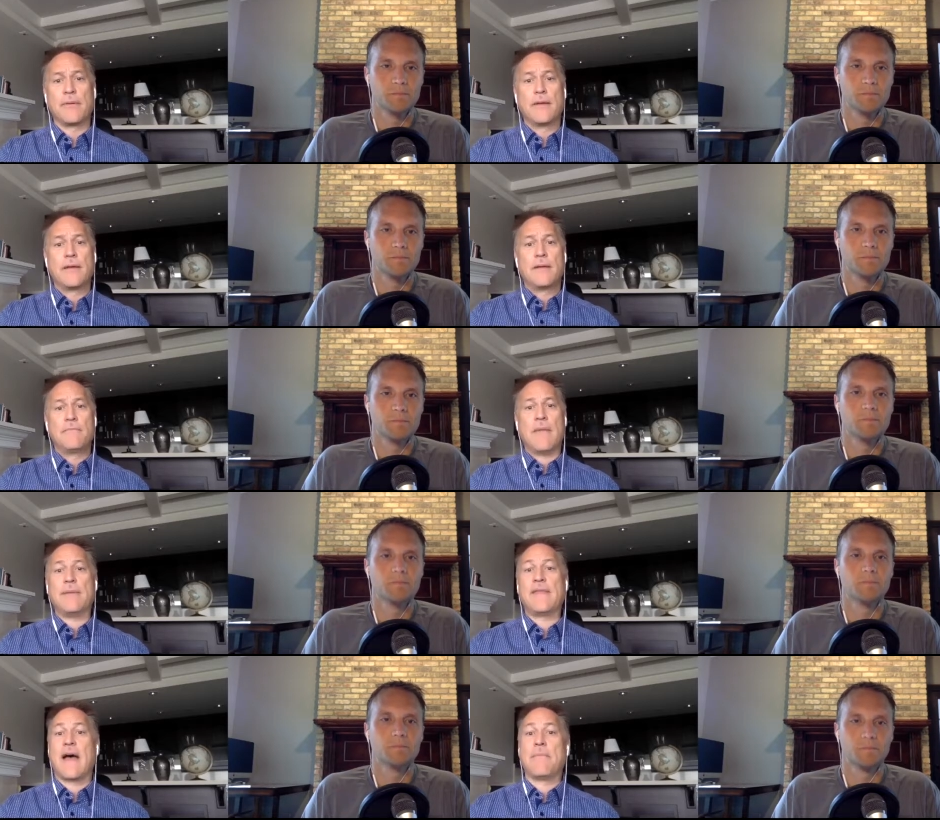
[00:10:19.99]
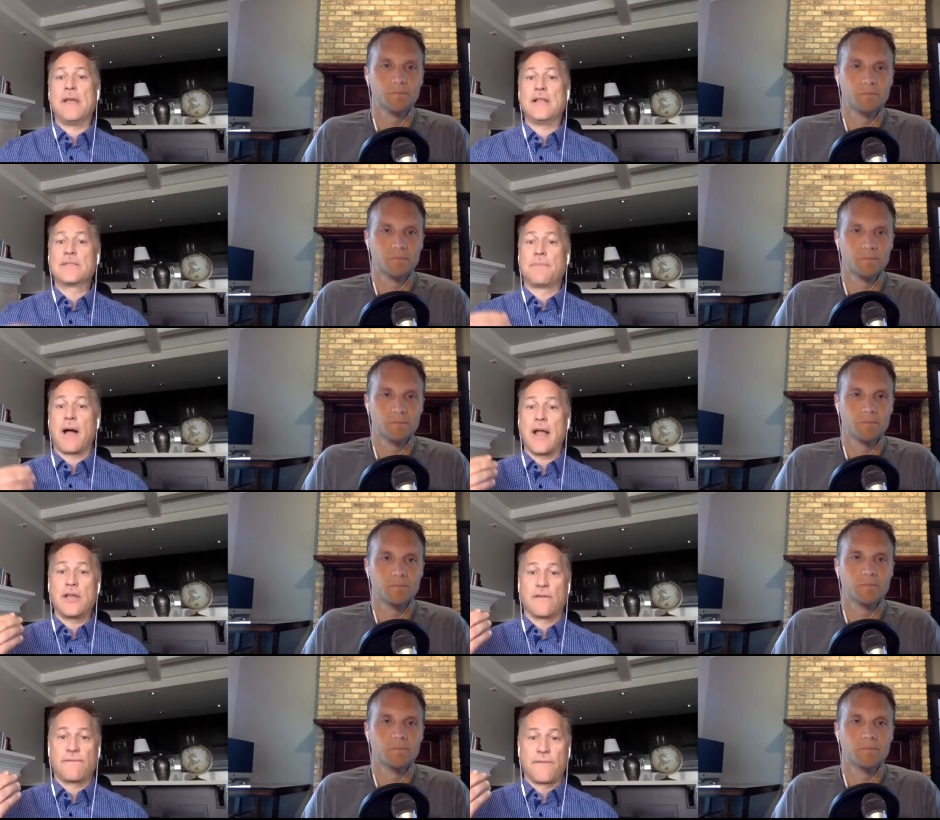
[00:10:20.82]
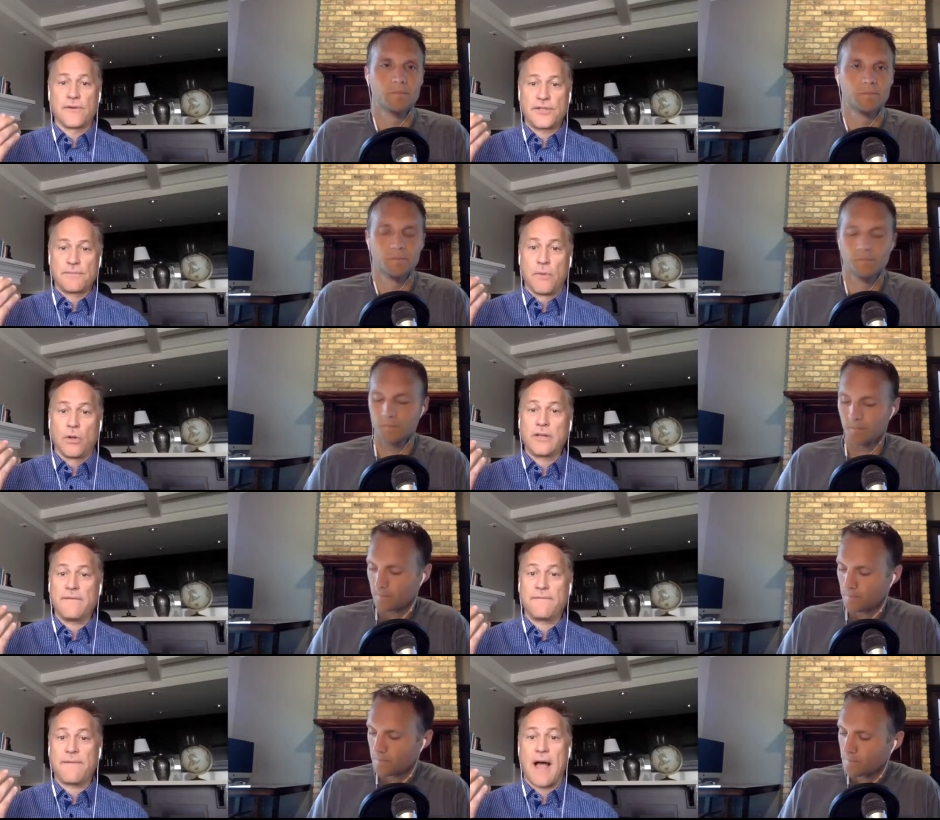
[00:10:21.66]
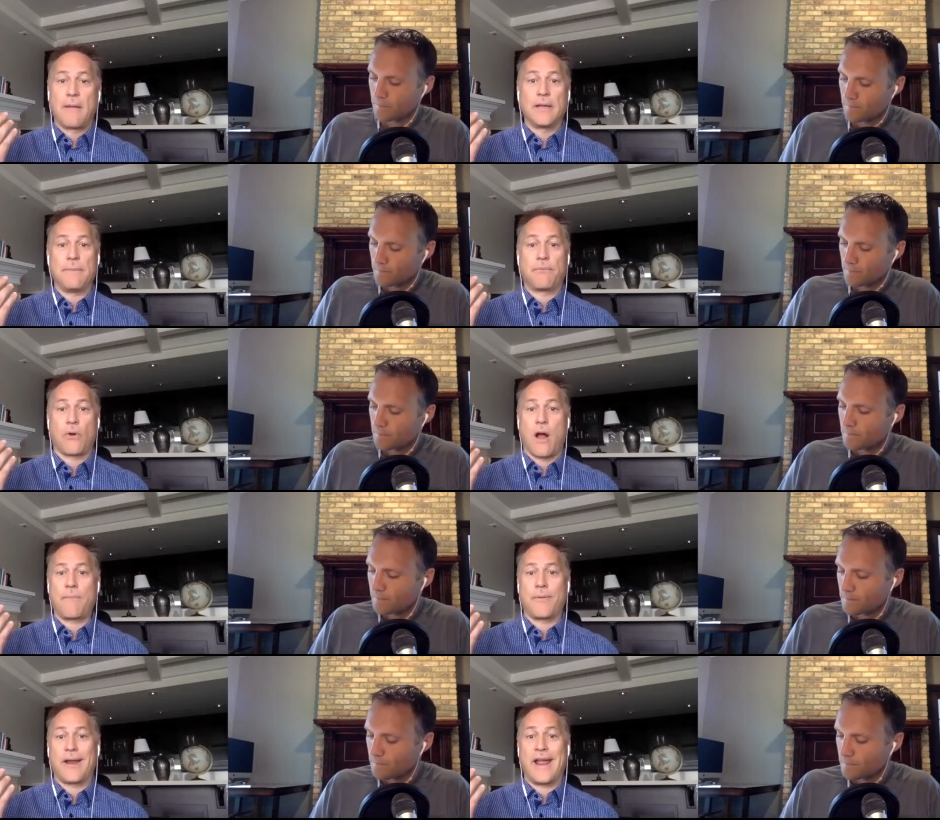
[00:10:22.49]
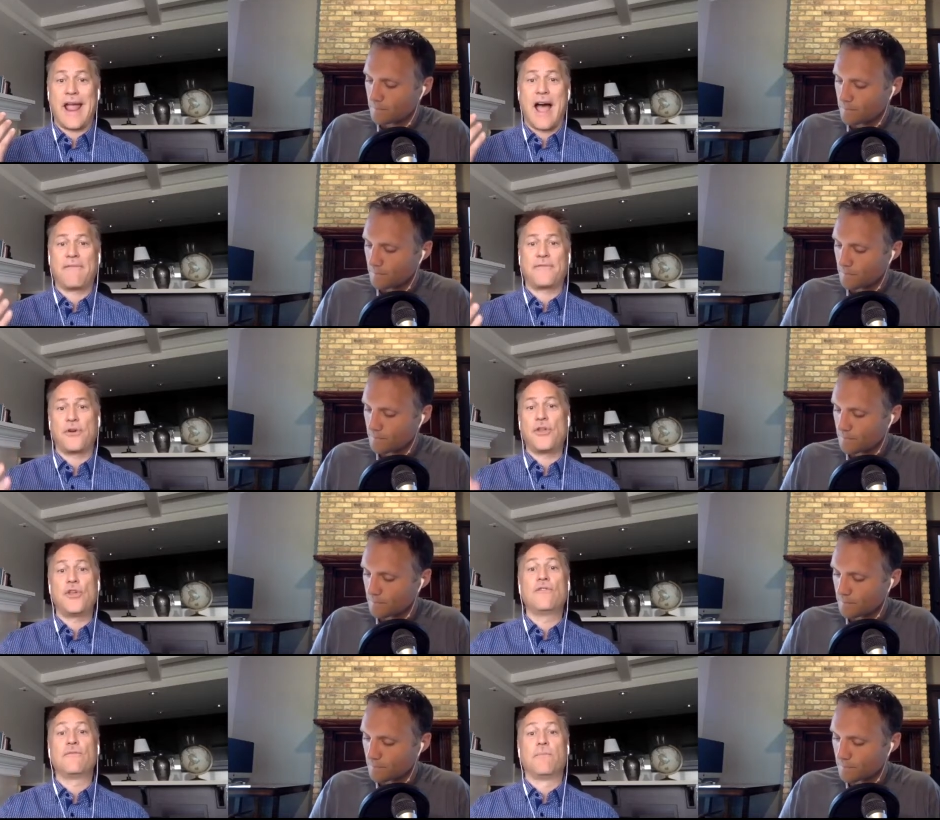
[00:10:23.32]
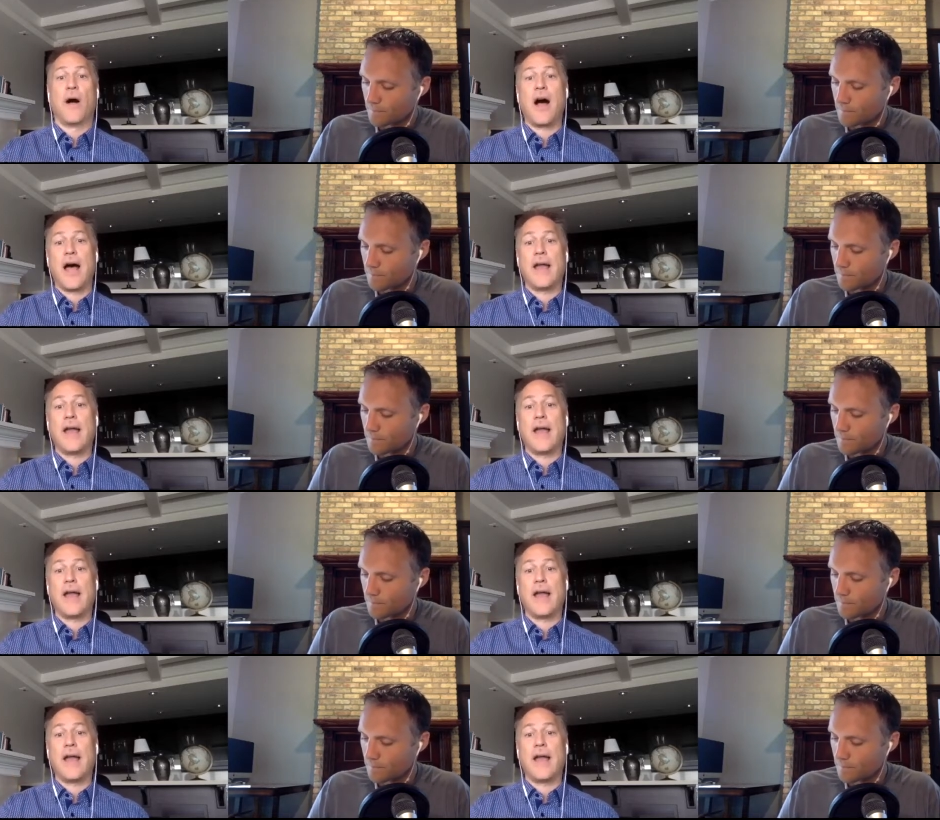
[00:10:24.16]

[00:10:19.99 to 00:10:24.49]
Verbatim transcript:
Speaker 1: Maybe that means buying your first multifamily property after you've bought,